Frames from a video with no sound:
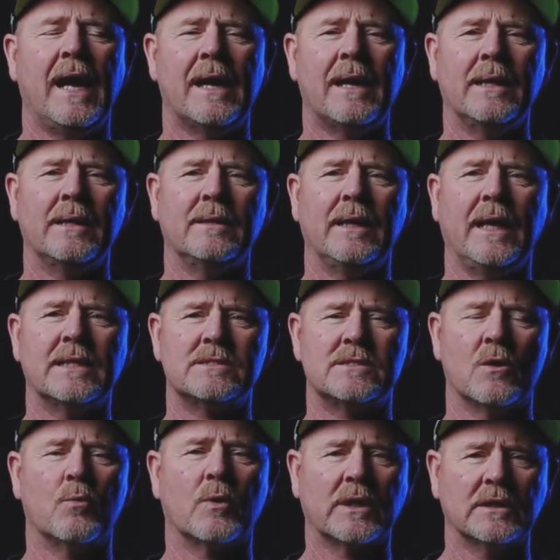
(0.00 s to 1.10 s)
And
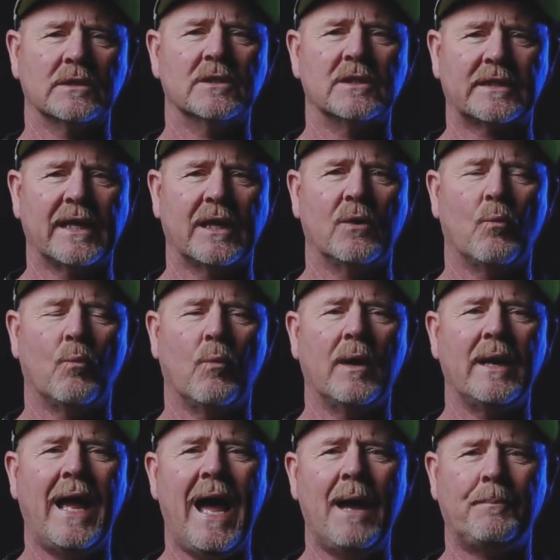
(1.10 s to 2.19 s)
so we're going to look at
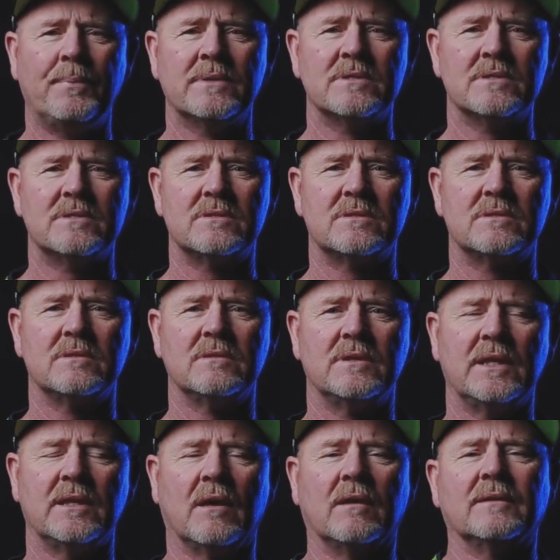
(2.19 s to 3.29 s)
what happens
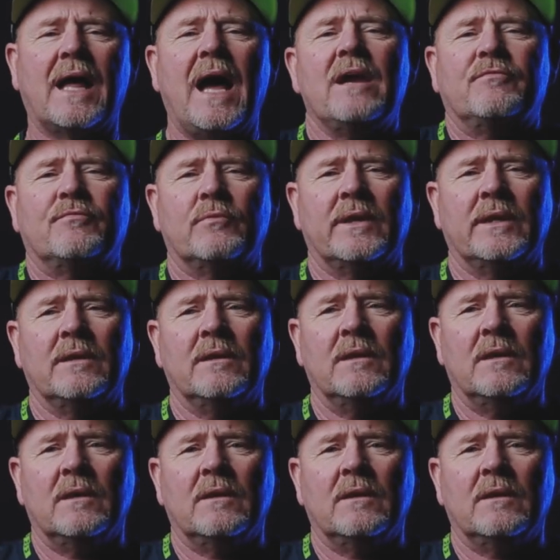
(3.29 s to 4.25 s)
in our life when